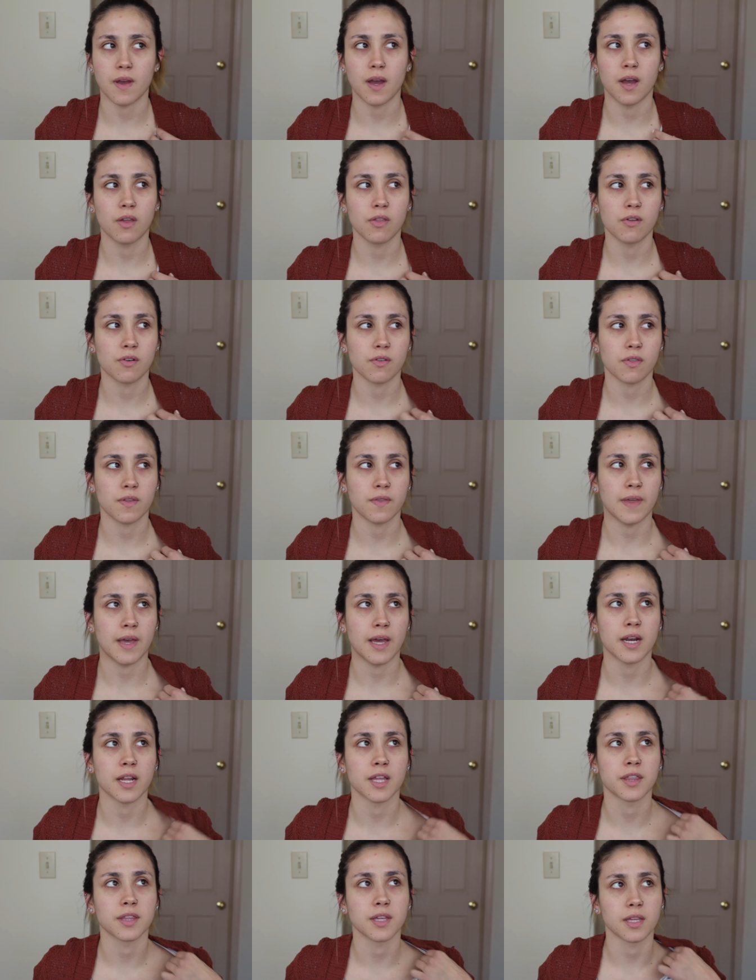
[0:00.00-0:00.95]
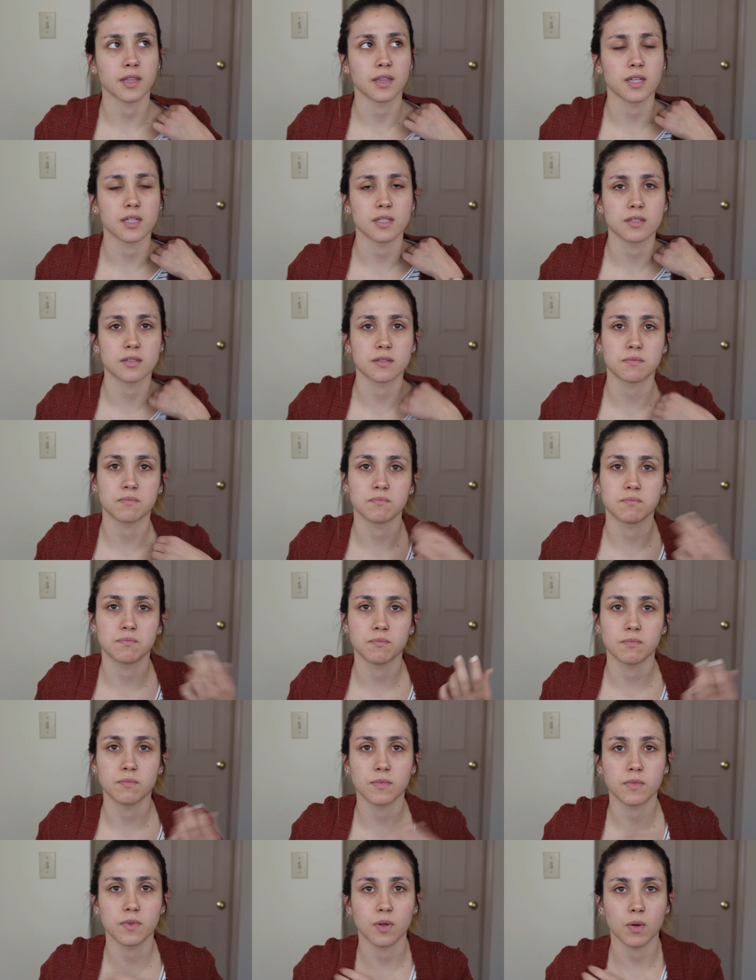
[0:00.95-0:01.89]
Other than that, I think that's
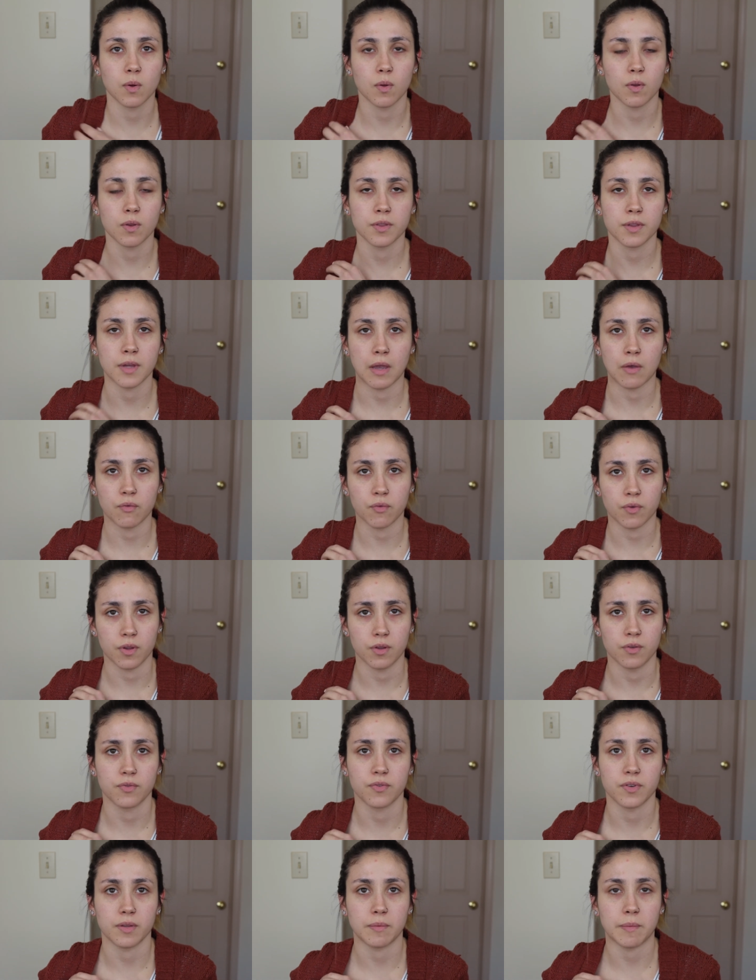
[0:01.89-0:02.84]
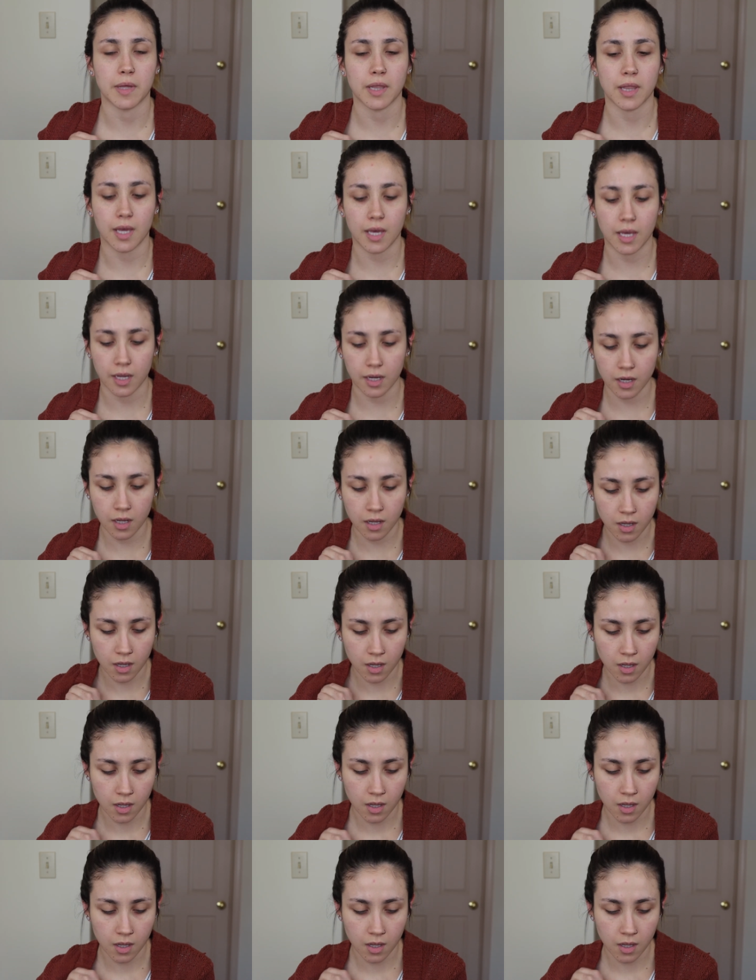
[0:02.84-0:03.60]
the whole thing for the Fit Me line.